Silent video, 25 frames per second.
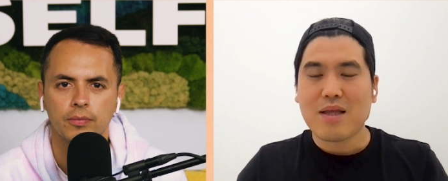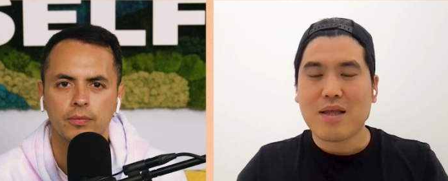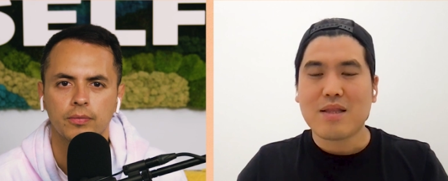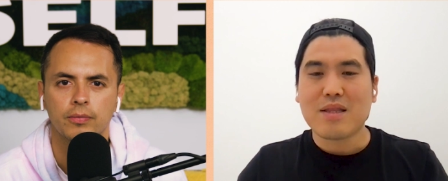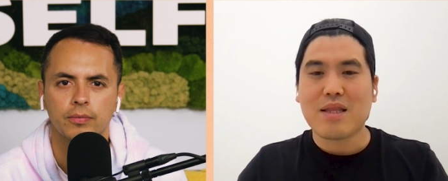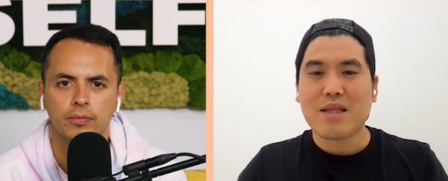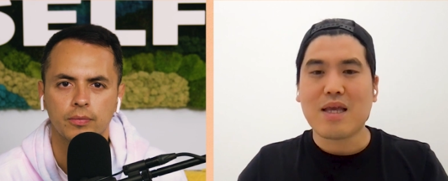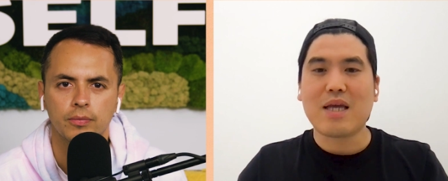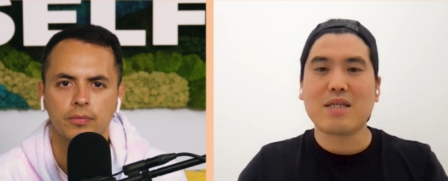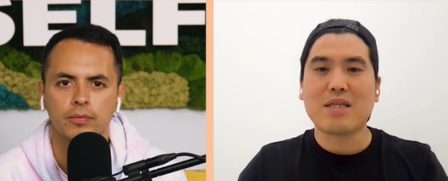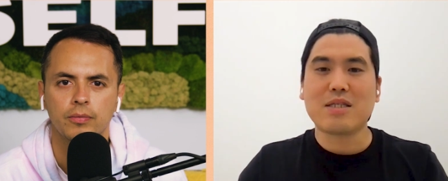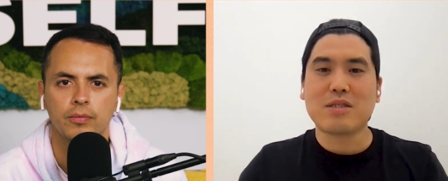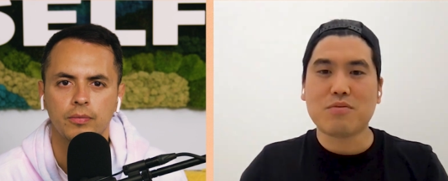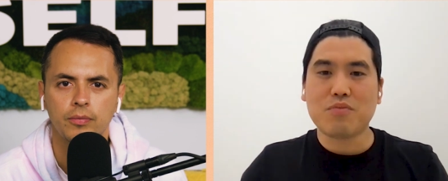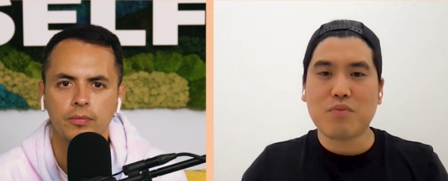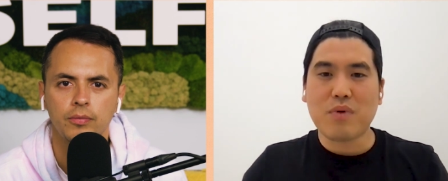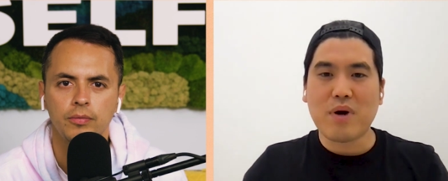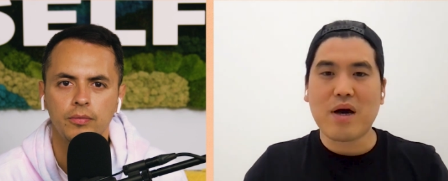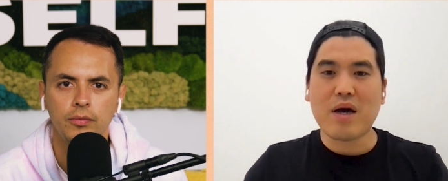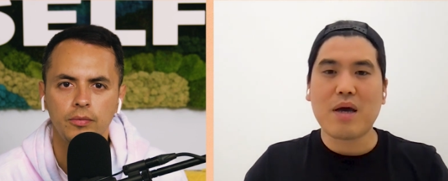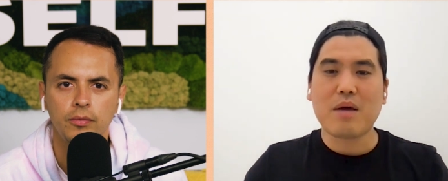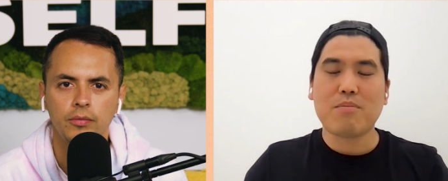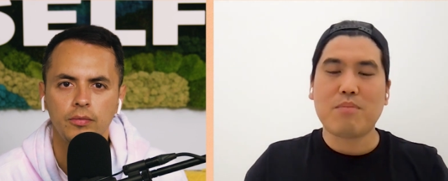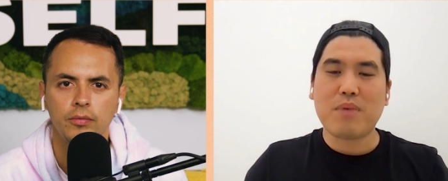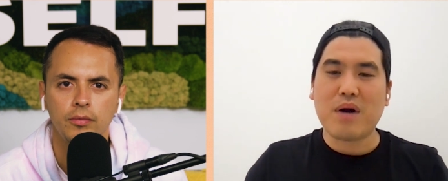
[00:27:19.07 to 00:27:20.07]
Speaker 1: That's
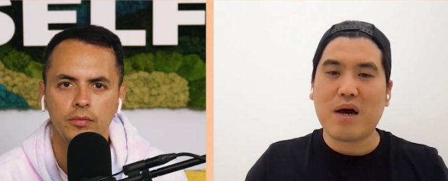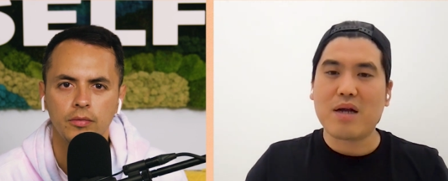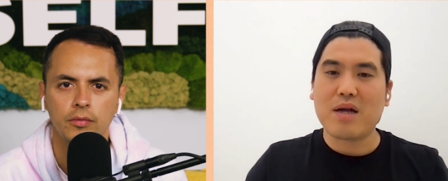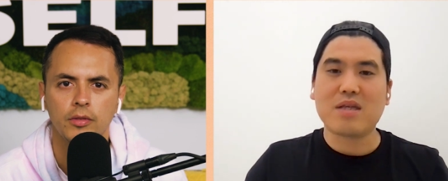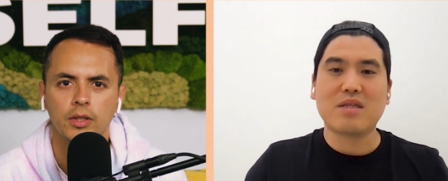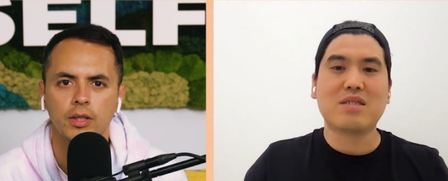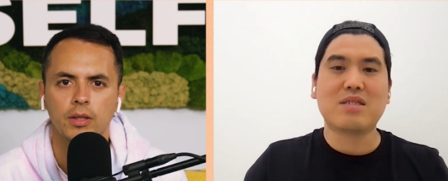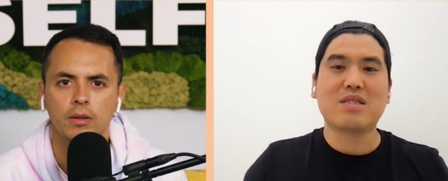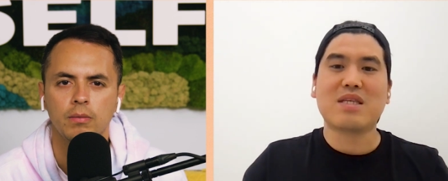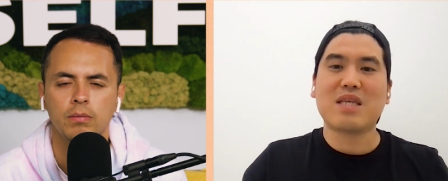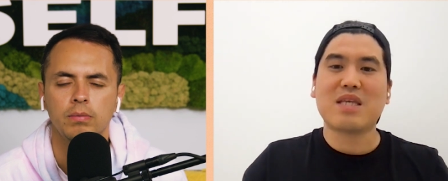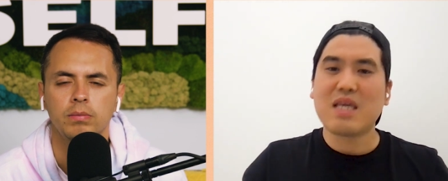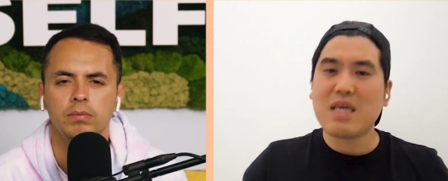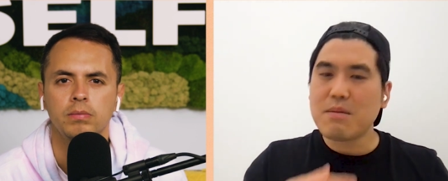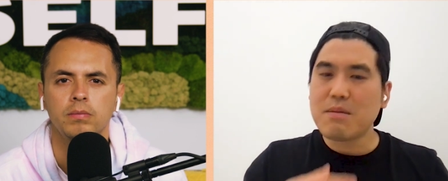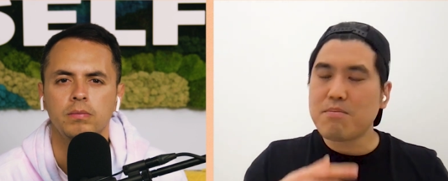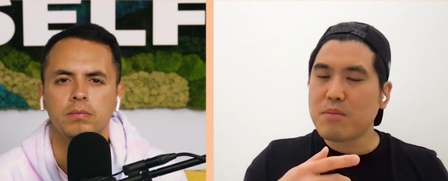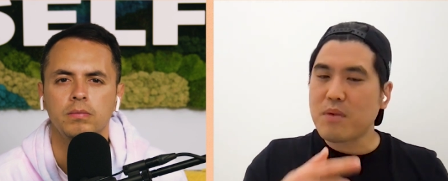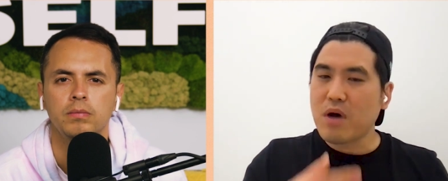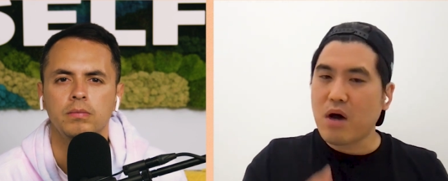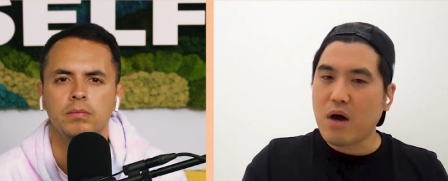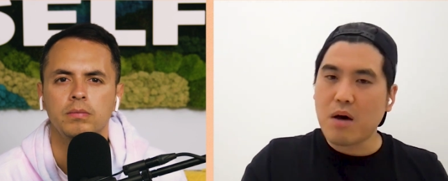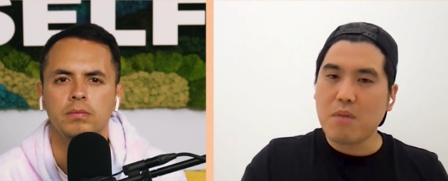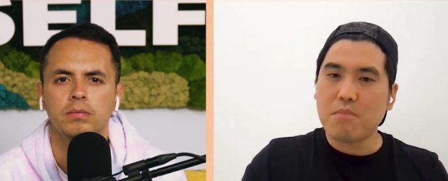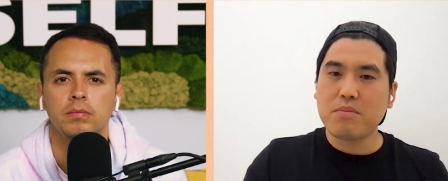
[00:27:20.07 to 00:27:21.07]
why bodies
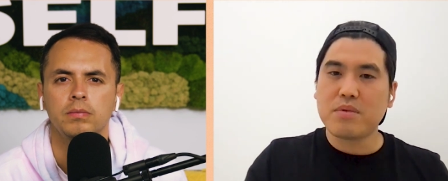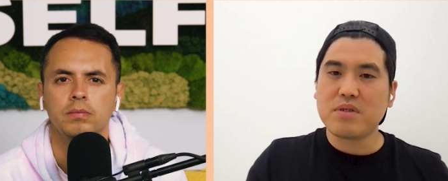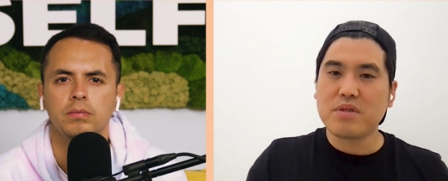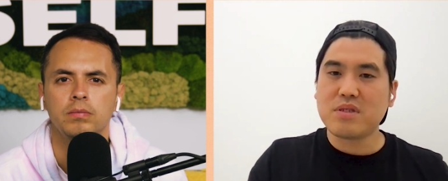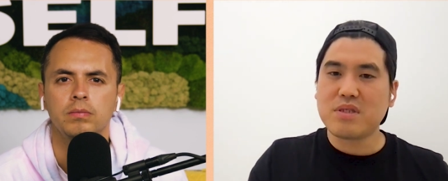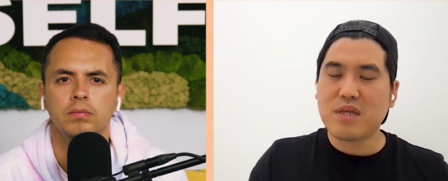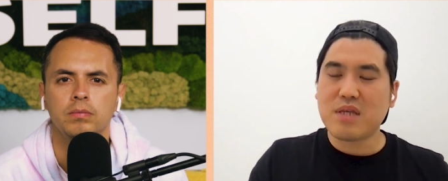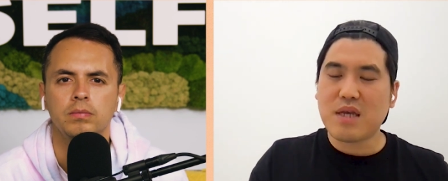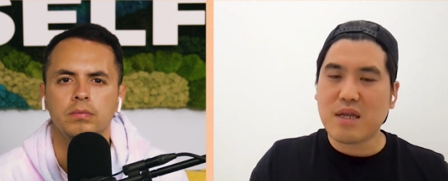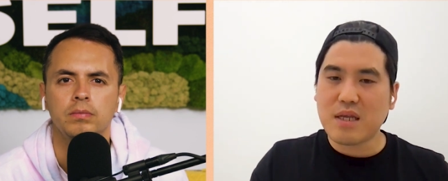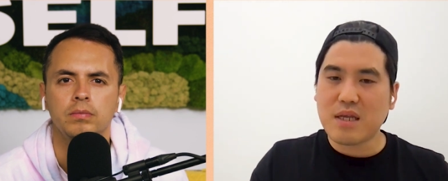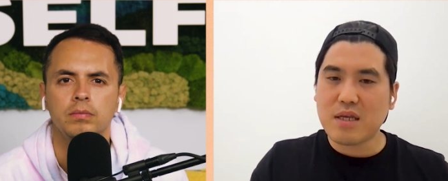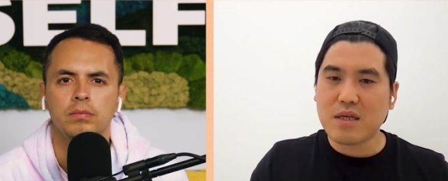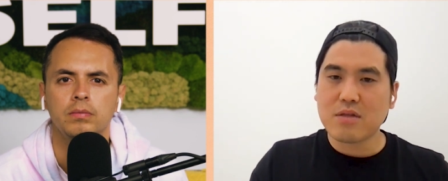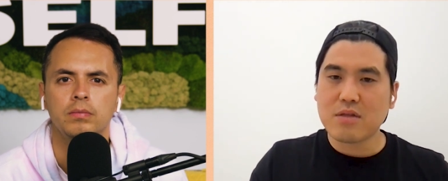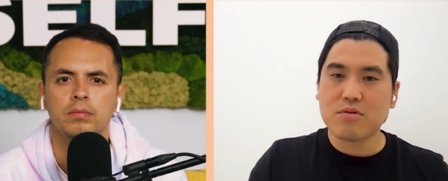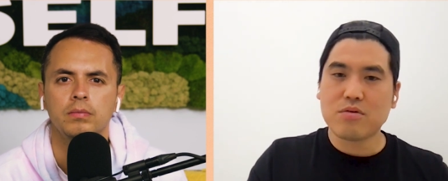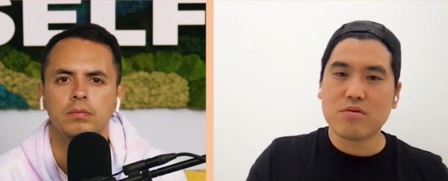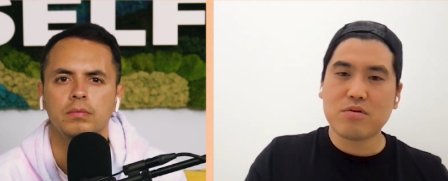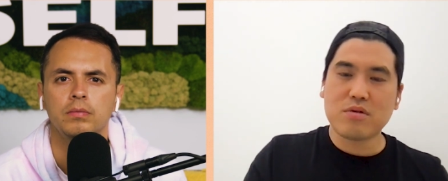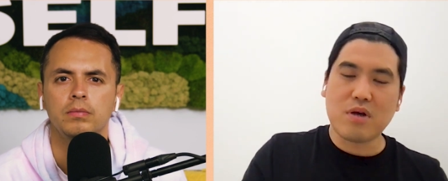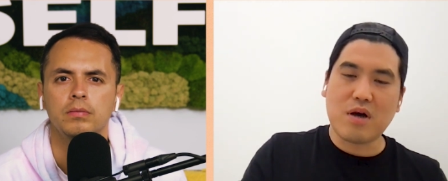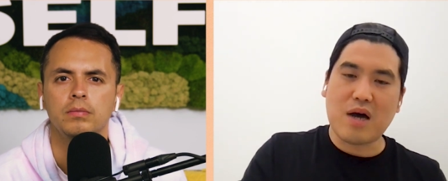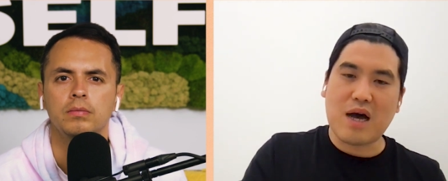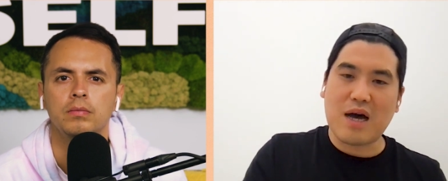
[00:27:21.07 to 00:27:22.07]
keep compensating
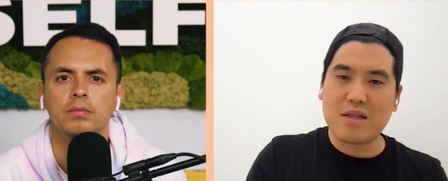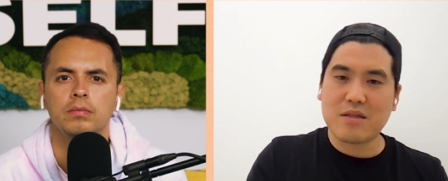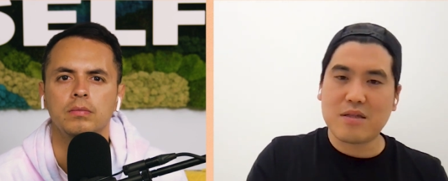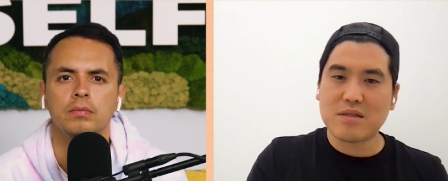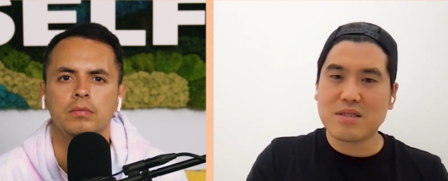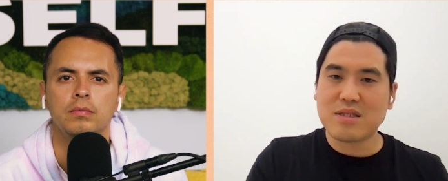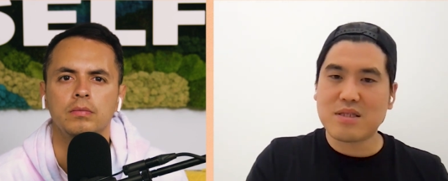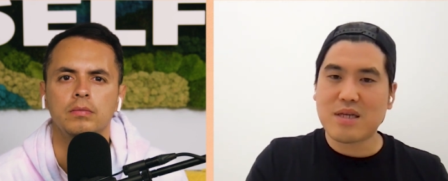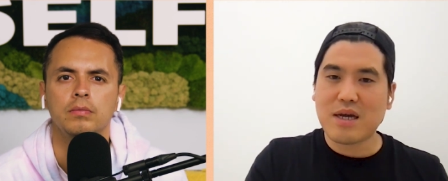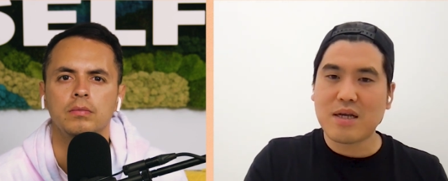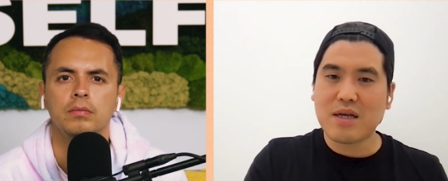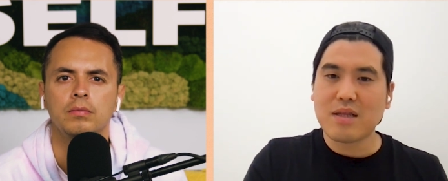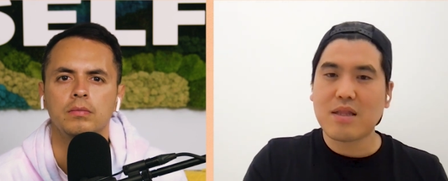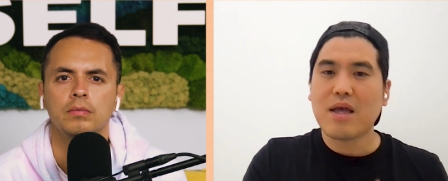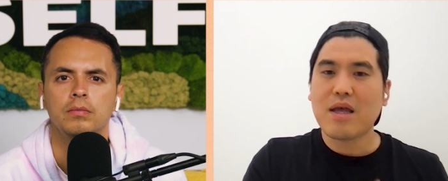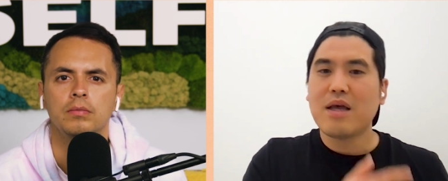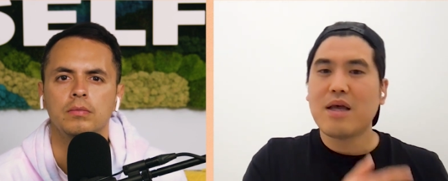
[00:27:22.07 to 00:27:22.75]
to the other side.